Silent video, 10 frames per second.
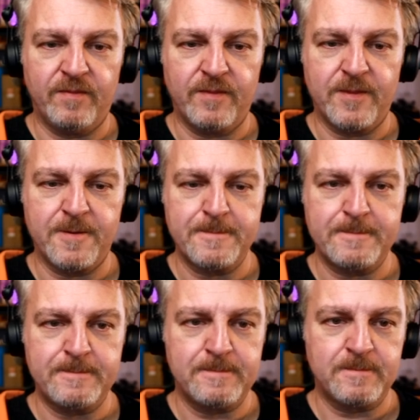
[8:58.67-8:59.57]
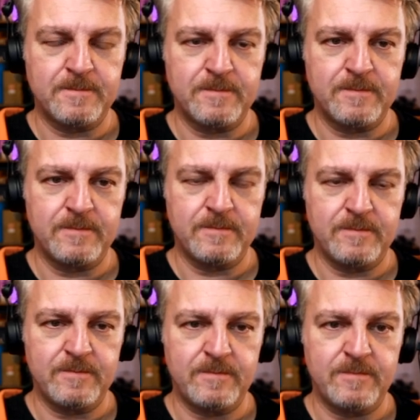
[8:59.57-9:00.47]

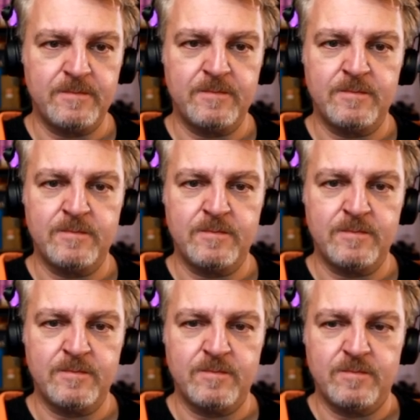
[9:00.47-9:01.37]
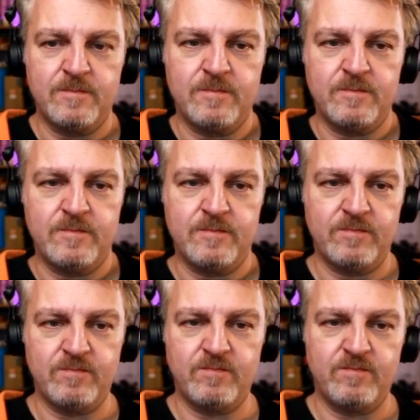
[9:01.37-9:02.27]

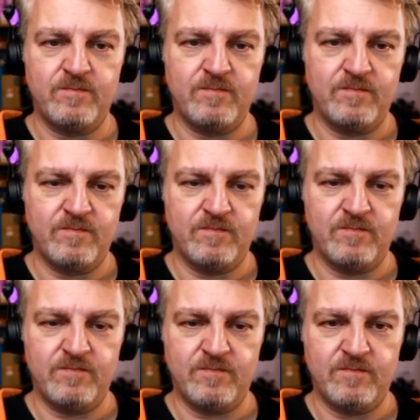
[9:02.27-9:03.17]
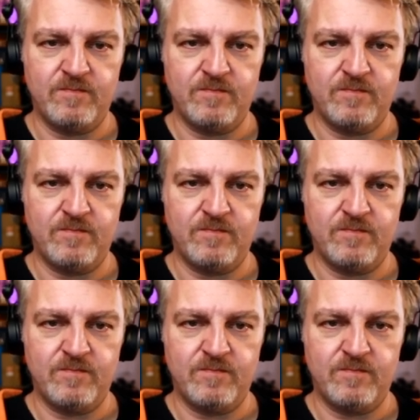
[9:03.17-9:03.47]
(not speaking)